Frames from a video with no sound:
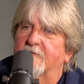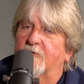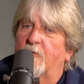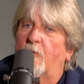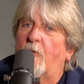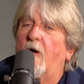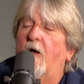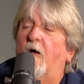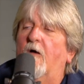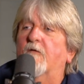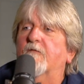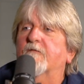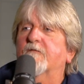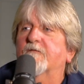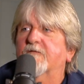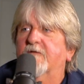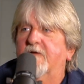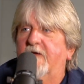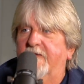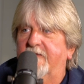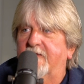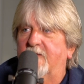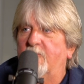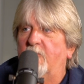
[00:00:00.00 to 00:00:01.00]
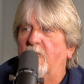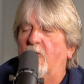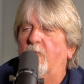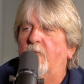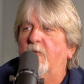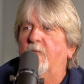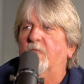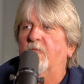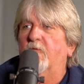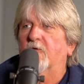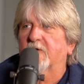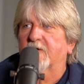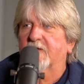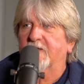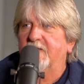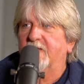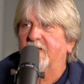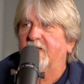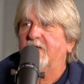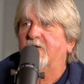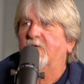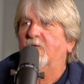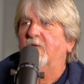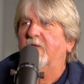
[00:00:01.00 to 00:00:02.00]
12 at the moment. We're
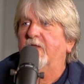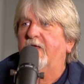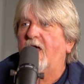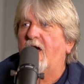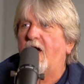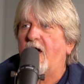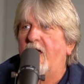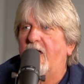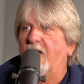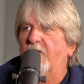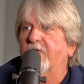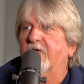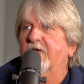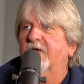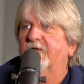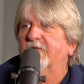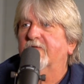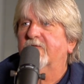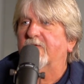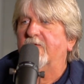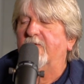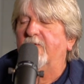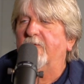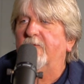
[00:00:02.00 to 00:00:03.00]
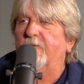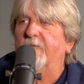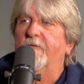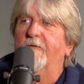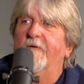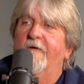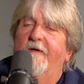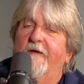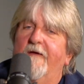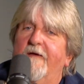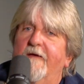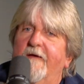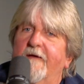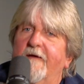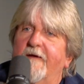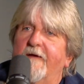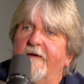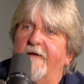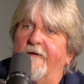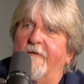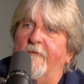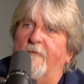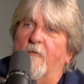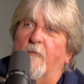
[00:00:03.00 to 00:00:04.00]
continually hiring. So,
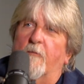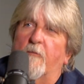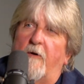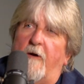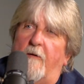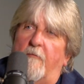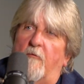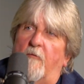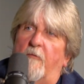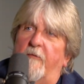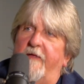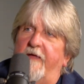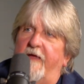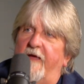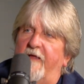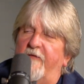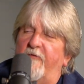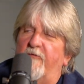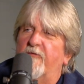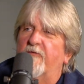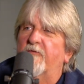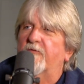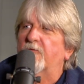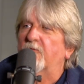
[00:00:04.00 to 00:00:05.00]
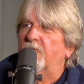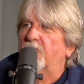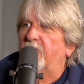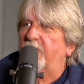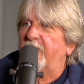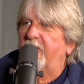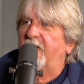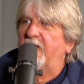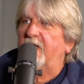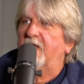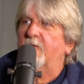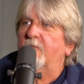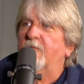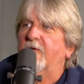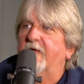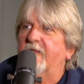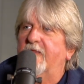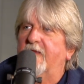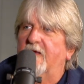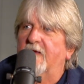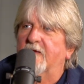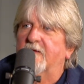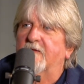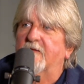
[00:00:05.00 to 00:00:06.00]
we'll probably add 3 by
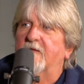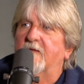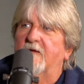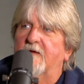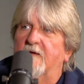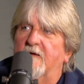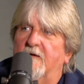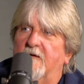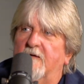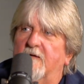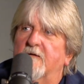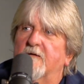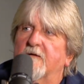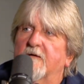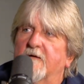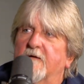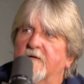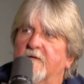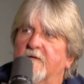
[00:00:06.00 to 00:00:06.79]
the end of the year.